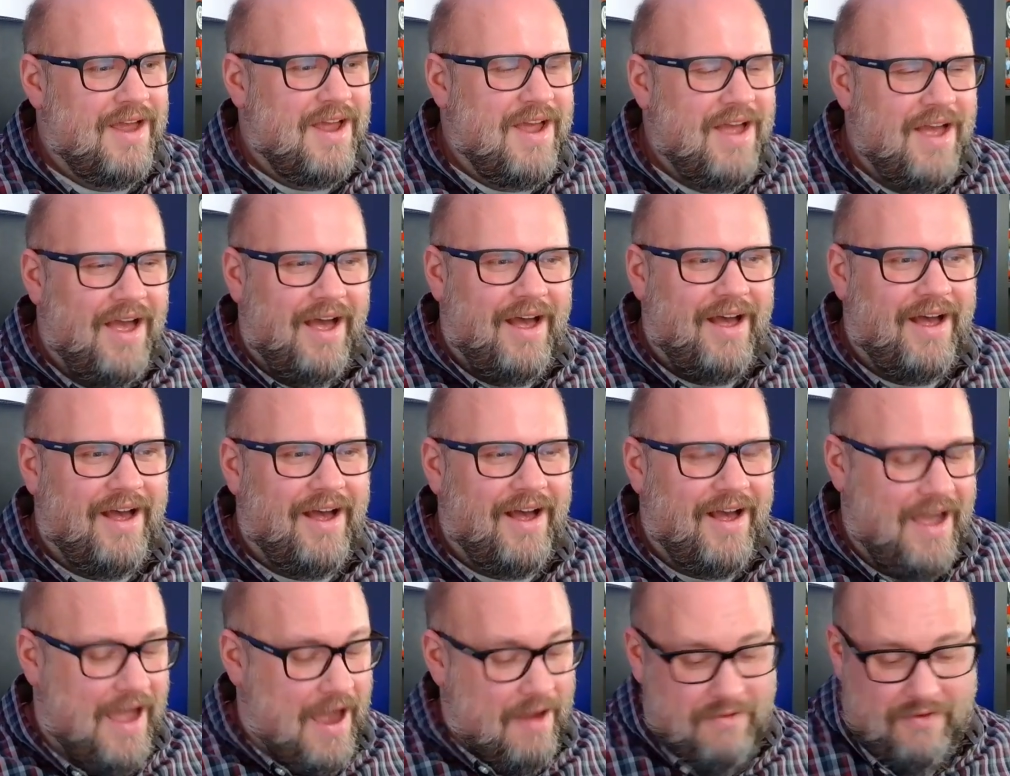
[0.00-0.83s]

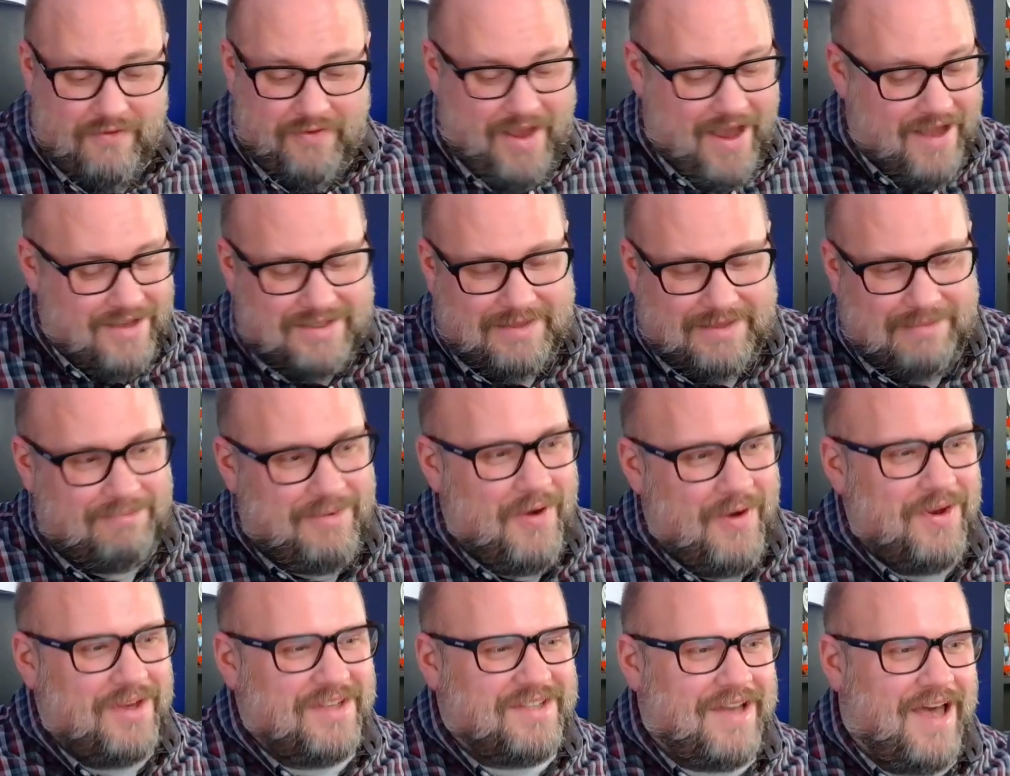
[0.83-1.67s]
I've even got some
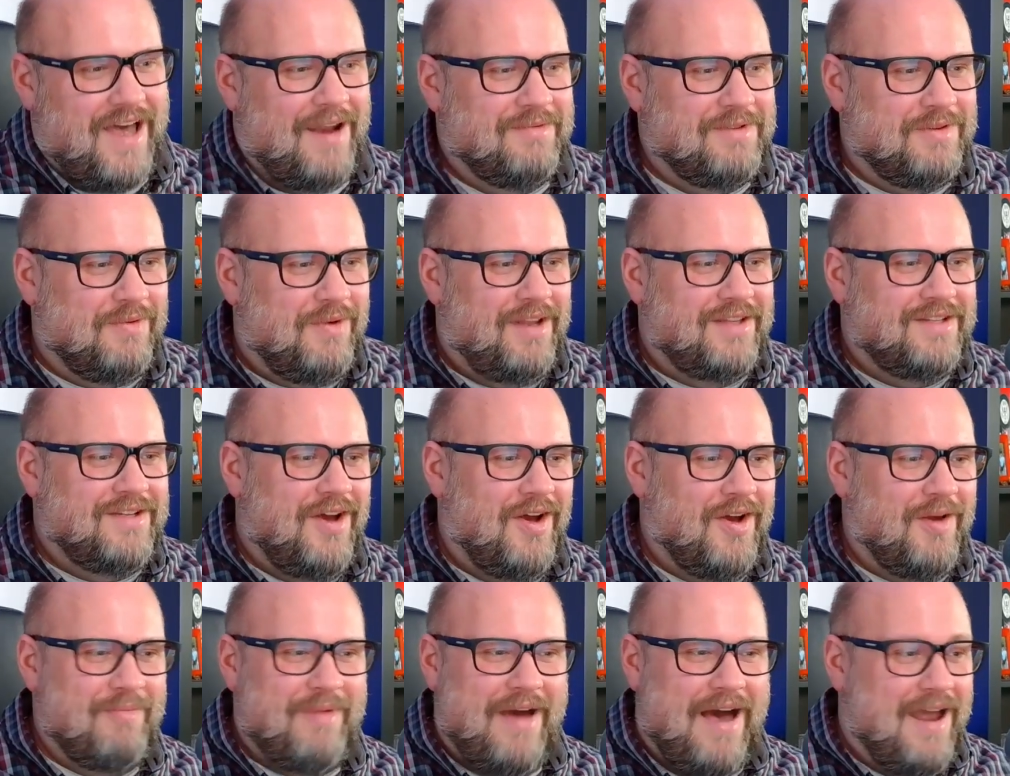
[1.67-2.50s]
bonus items I want to
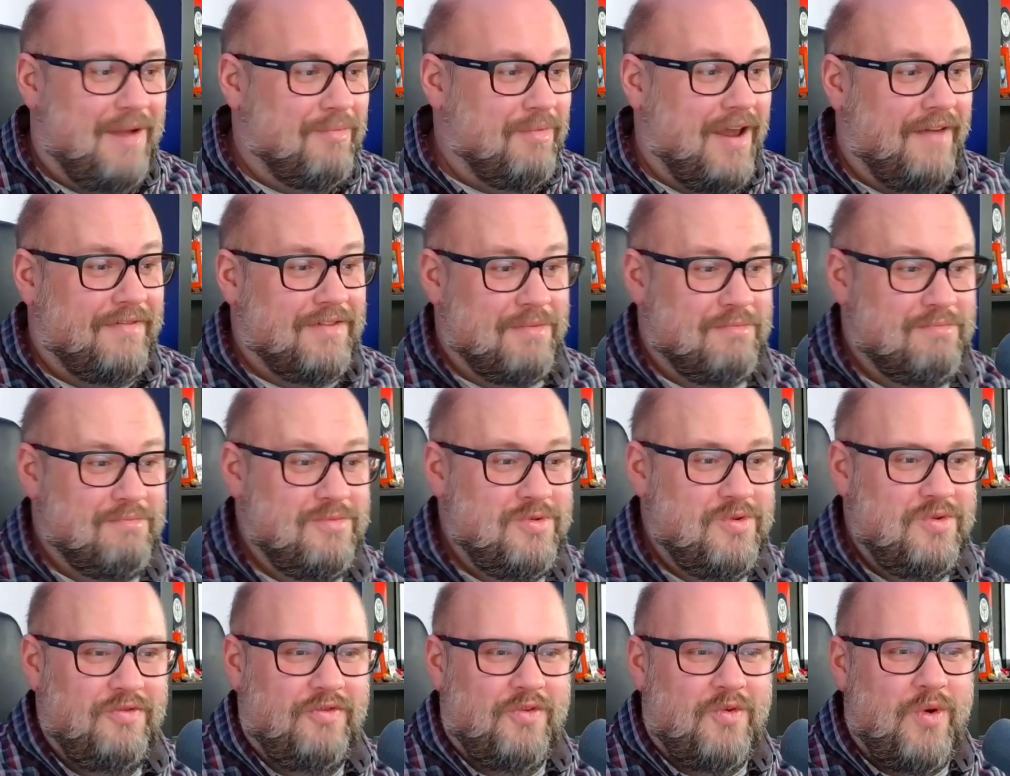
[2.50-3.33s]
talk about. I'm going to have to
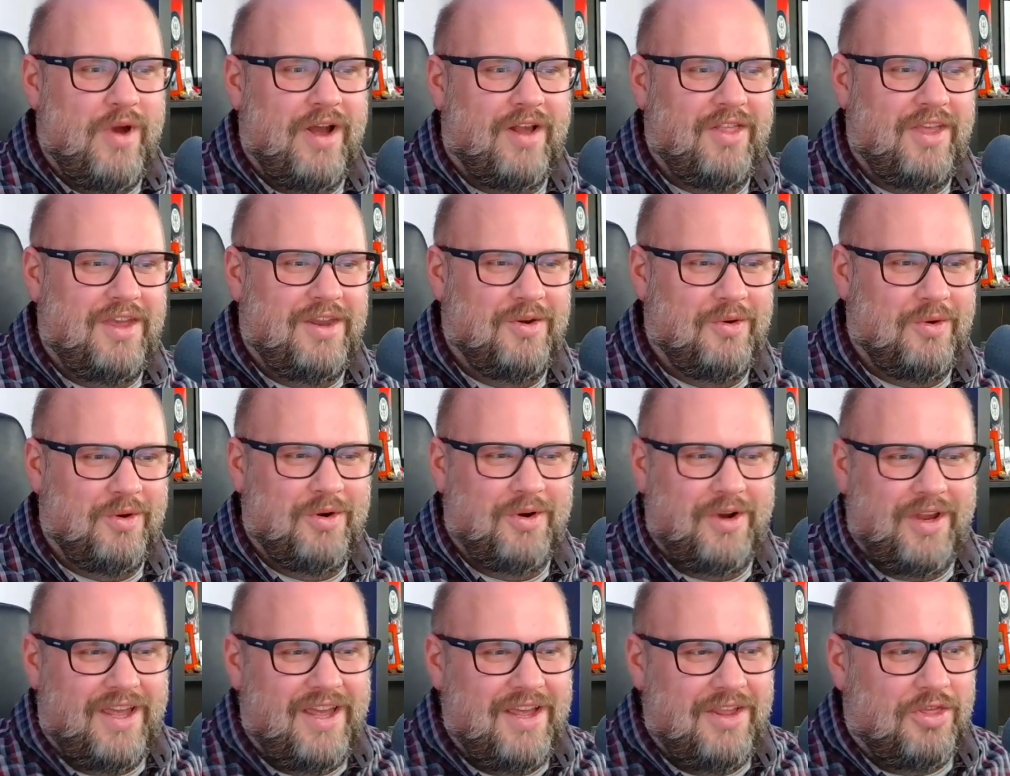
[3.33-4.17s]
move quickly in order
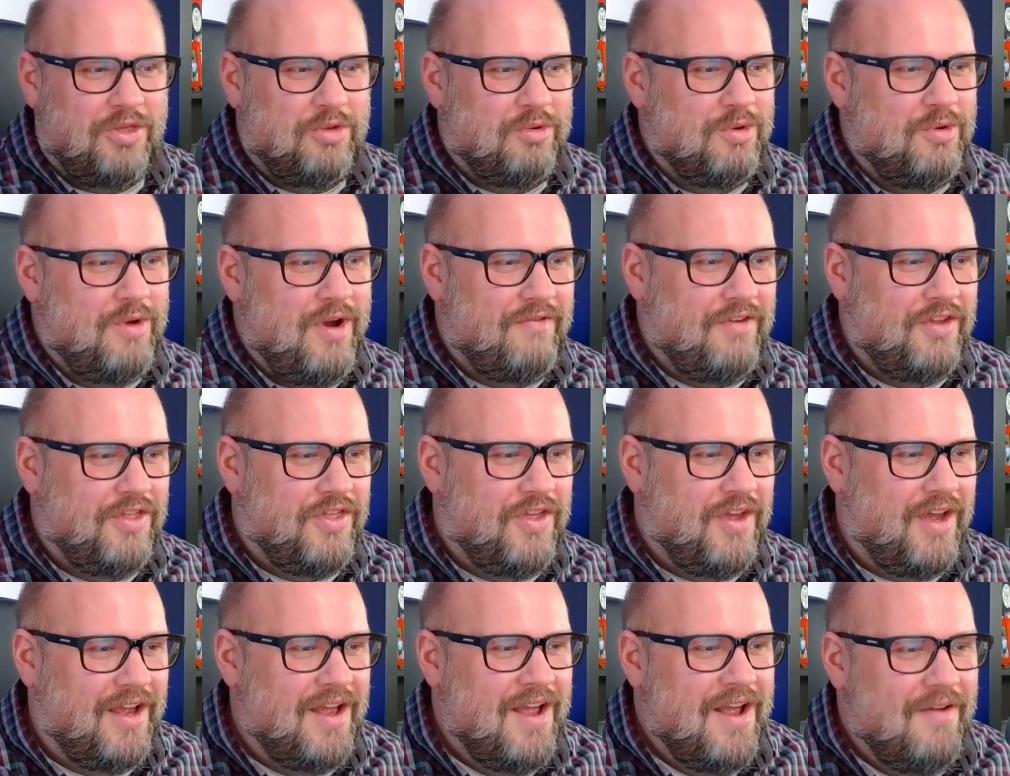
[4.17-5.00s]
to get through
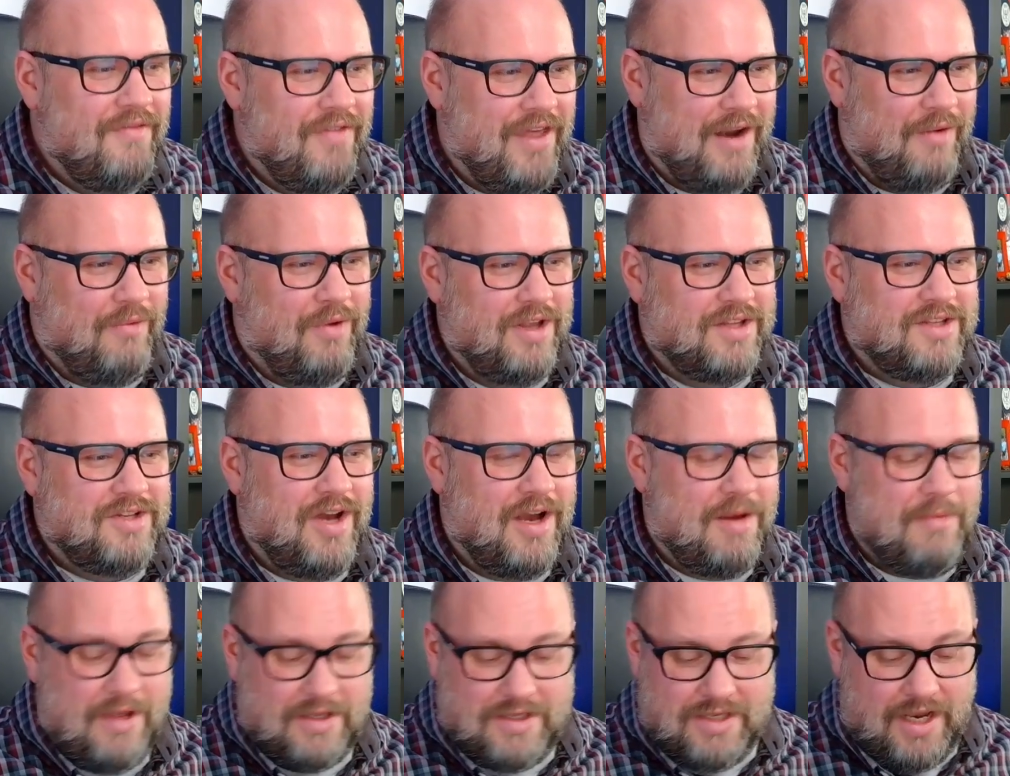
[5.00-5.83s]
everything that I want to talk
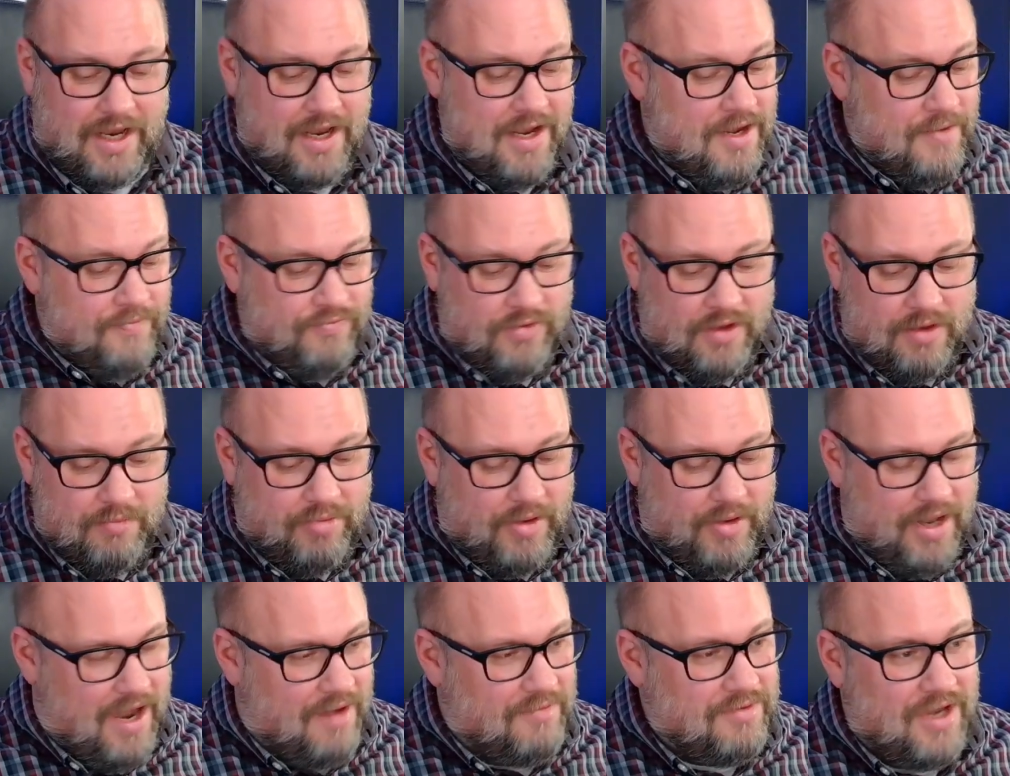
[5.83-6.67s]
about today.
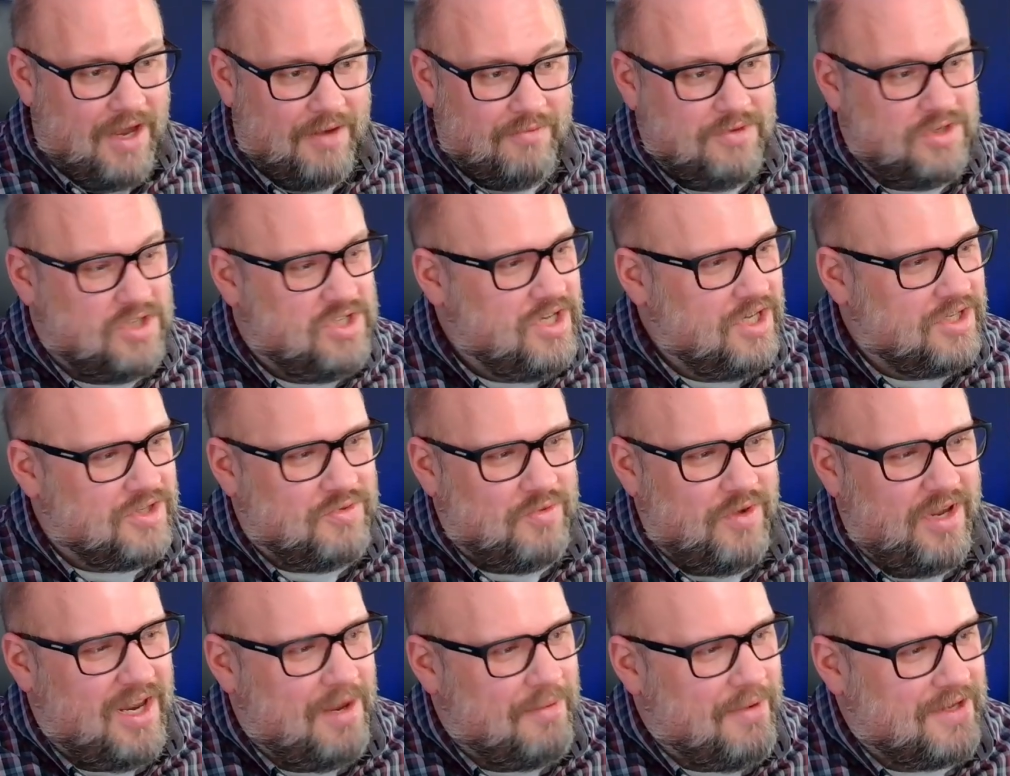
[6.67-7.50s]
But I was just
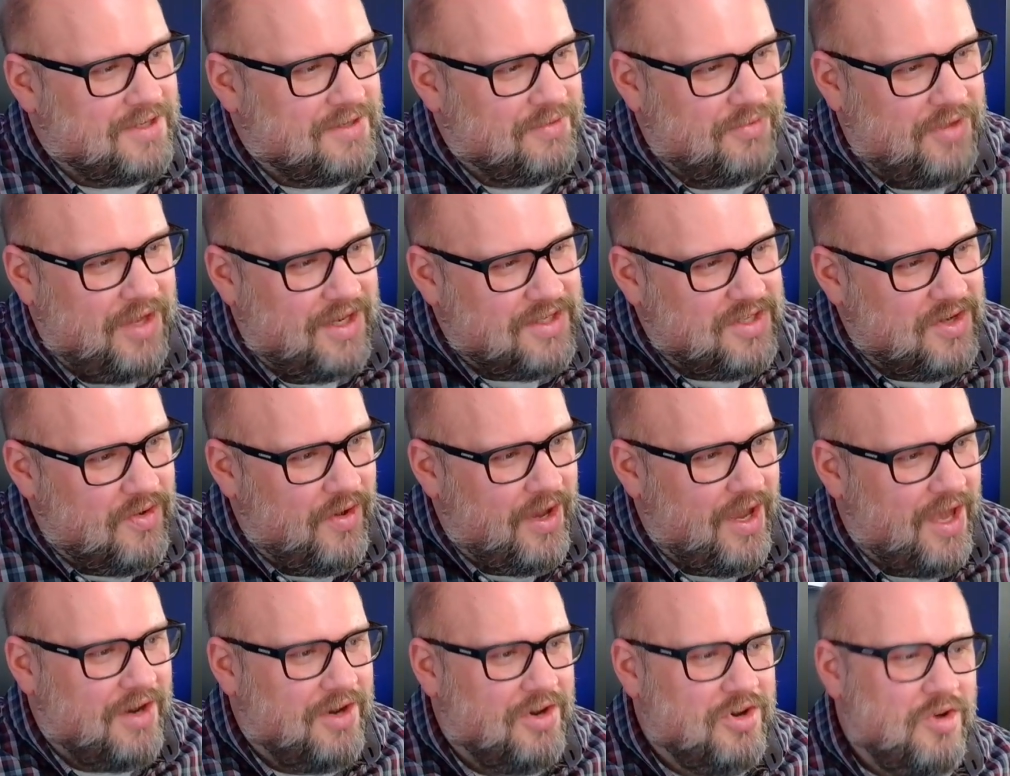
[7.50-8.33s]
reading about some things
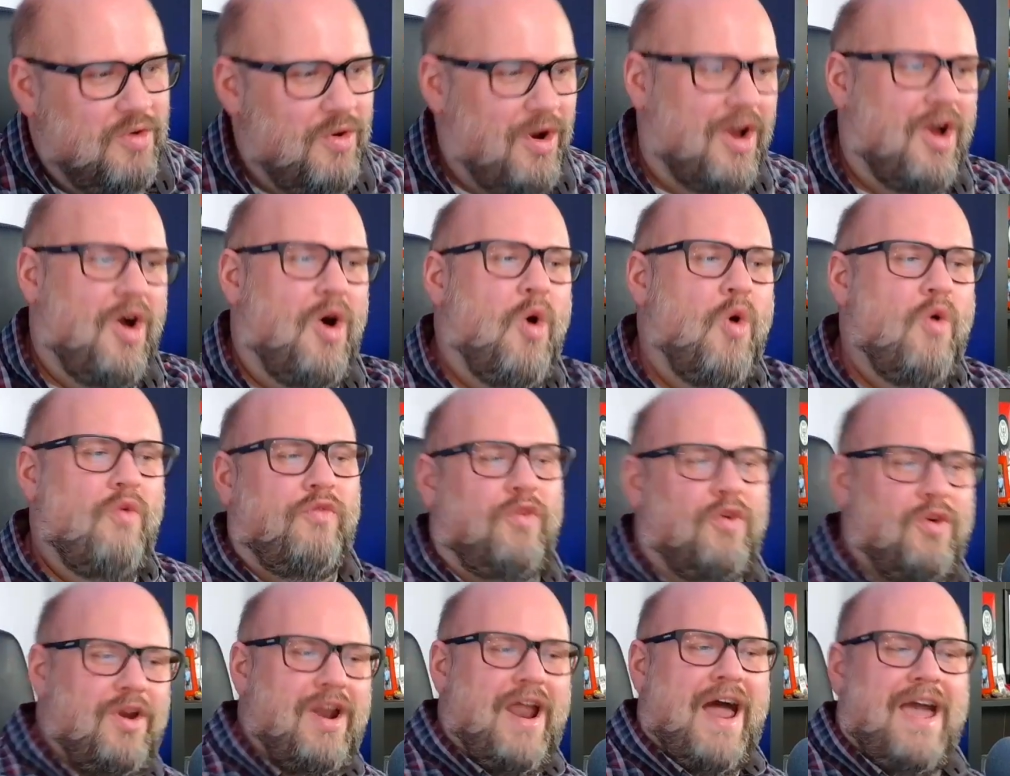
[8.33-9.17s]
going on in Newark
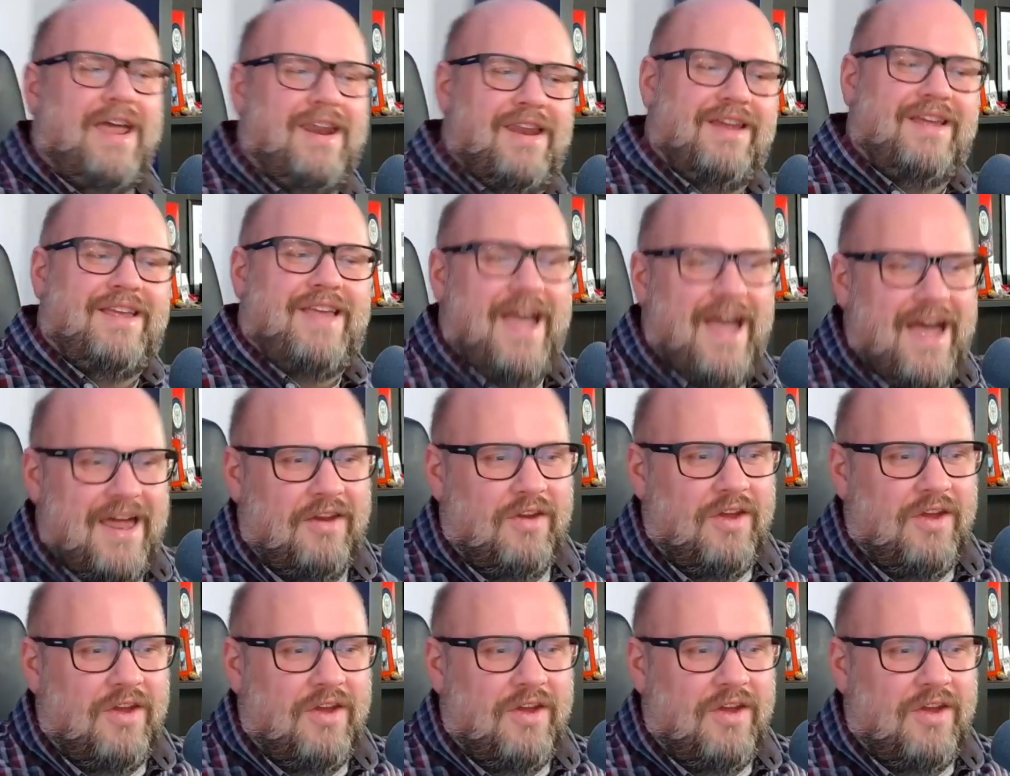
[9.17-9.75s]
overnight again,